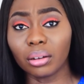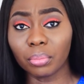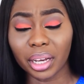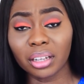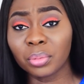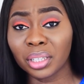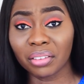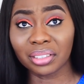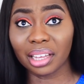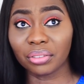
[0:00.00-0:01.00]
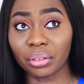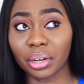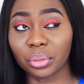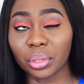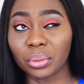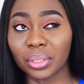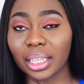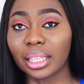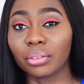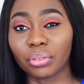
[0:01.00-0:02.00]
my husband gave his life to Christ when he was, I
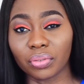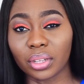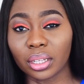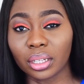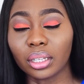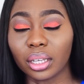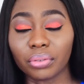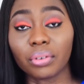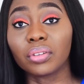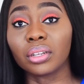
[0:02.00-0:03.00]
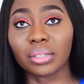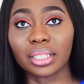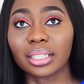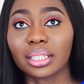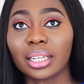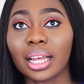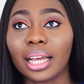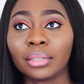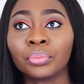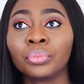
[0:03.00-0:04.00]
think, 15. Yeah, 15 or 16.
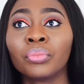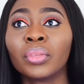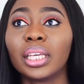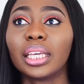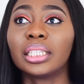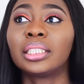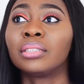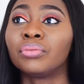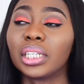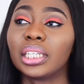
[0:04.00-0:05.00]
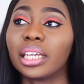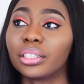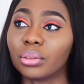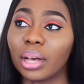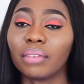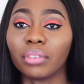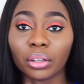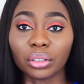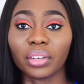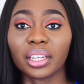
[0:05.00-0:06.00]
And he didn't really get to have a
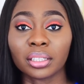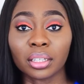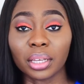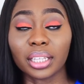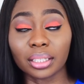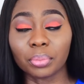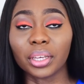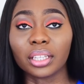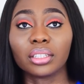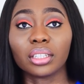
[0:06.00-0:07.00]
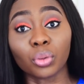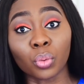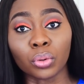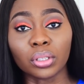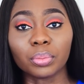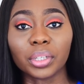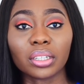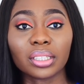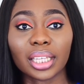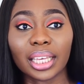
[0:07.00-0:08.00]
lot of escapades, in quotes,
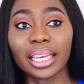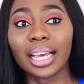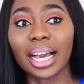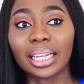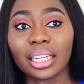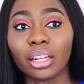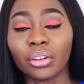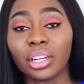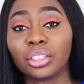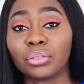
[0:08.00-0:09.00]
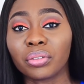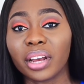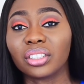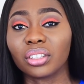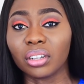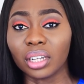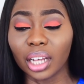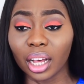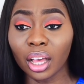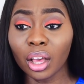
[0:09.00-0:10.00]
because he had a knowledge of Christ
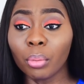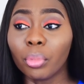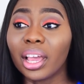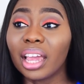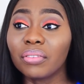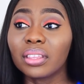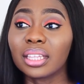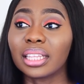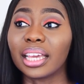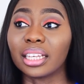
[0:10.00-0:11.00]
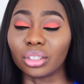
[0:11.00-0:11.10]
earlier. But everything that